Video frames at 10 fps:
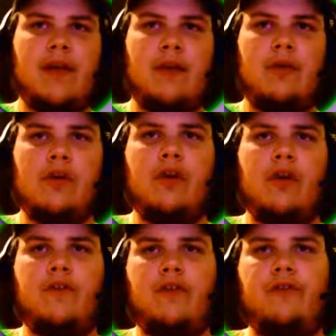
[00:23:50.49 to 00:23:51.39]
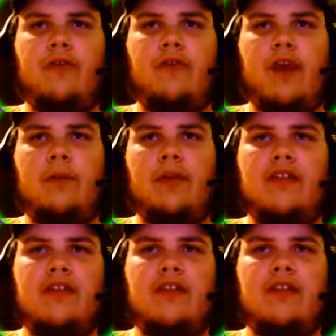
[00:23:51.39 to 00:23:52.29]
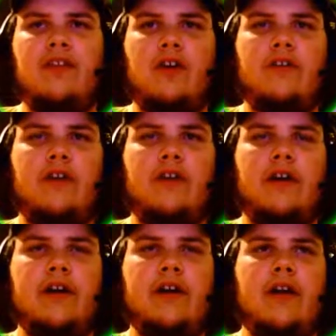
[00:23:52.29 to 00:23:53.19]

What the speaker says: And we're going to go for a Flare Blitz into the Kartana,